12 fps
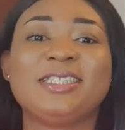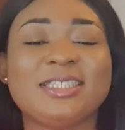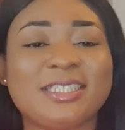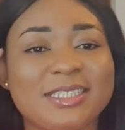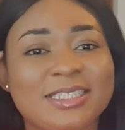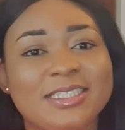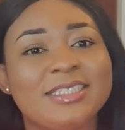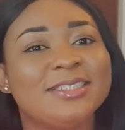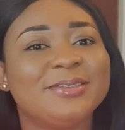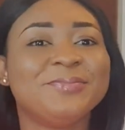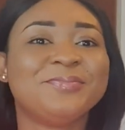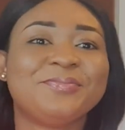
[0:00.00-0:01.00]

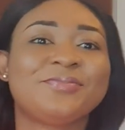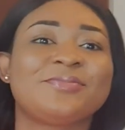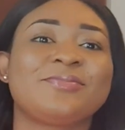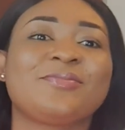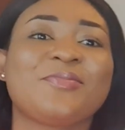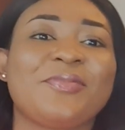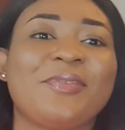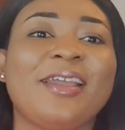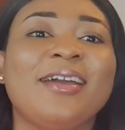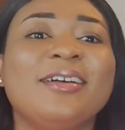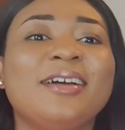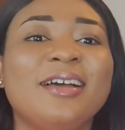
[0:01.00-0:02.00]

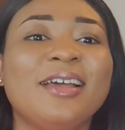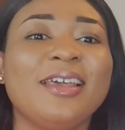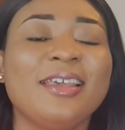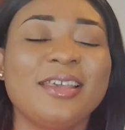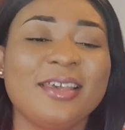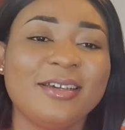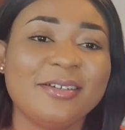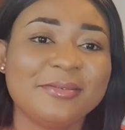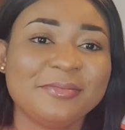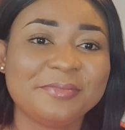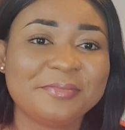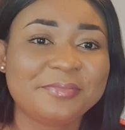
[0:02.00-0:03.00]

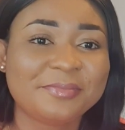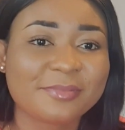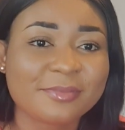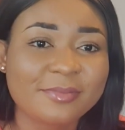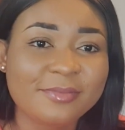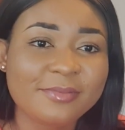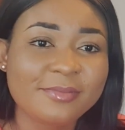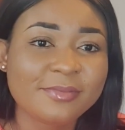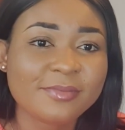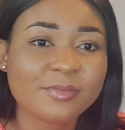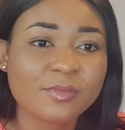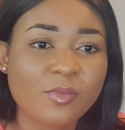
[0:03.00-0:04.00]

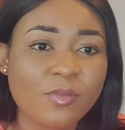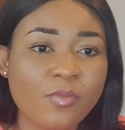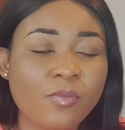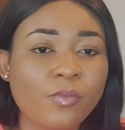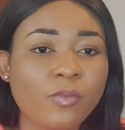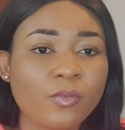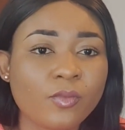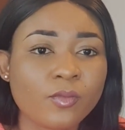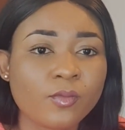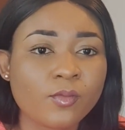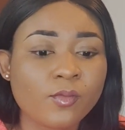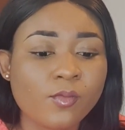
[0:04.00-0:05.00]

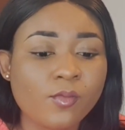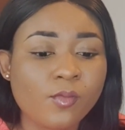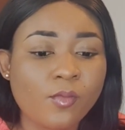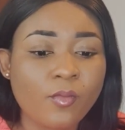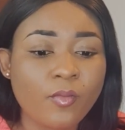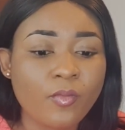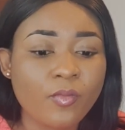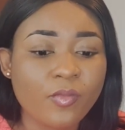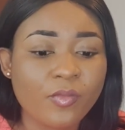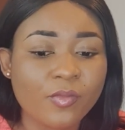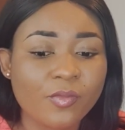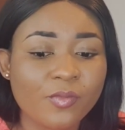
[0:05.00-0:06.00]

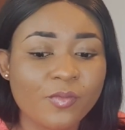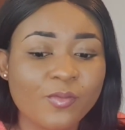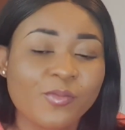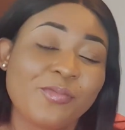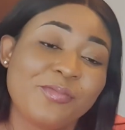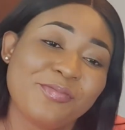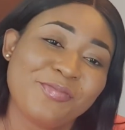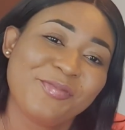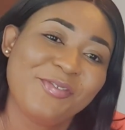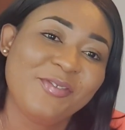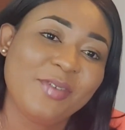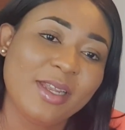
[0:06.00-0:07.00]

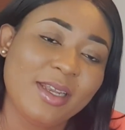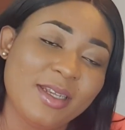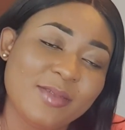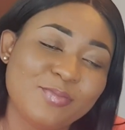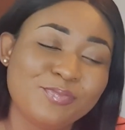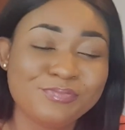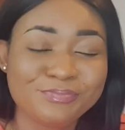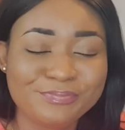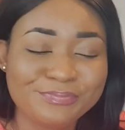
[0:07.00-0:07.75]
No words are spoken by the person on screen.